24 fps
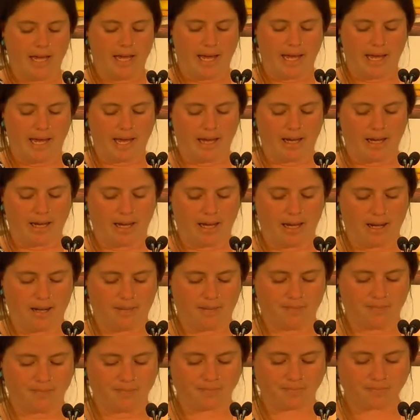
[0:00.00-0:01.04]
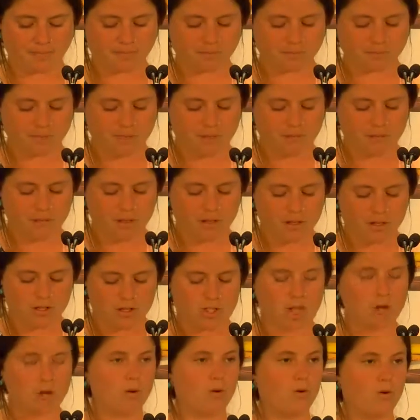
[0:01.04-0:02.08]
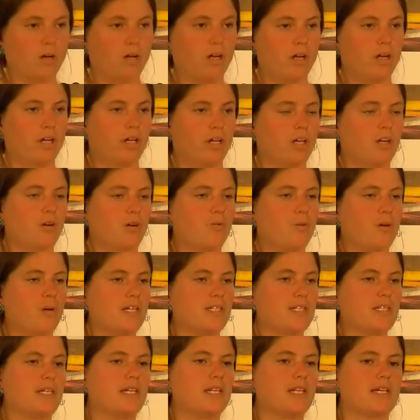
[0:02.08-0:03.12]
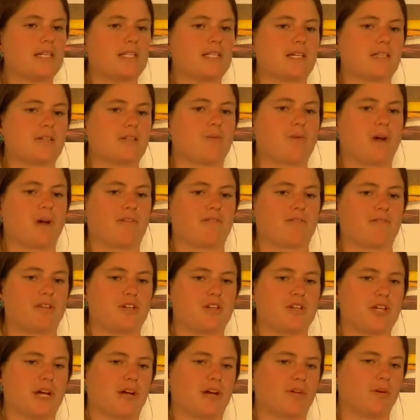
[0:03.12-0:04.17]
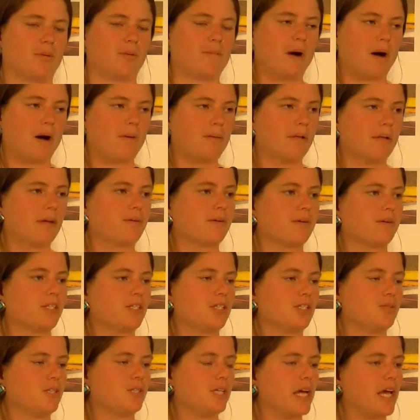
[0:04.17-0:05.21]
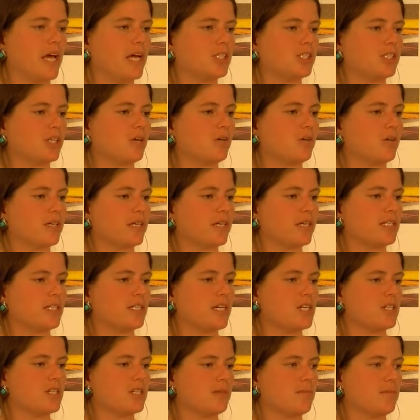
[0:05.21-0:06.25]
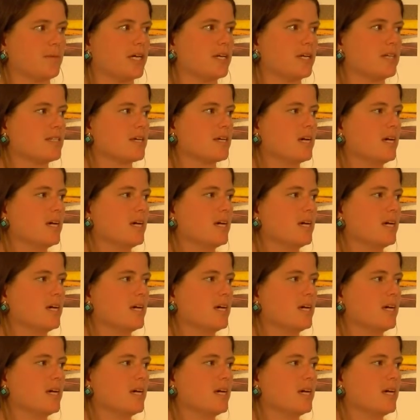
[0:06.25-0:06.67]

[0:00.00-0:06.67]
And so, we see this as a way for the general public really to engage in our organization because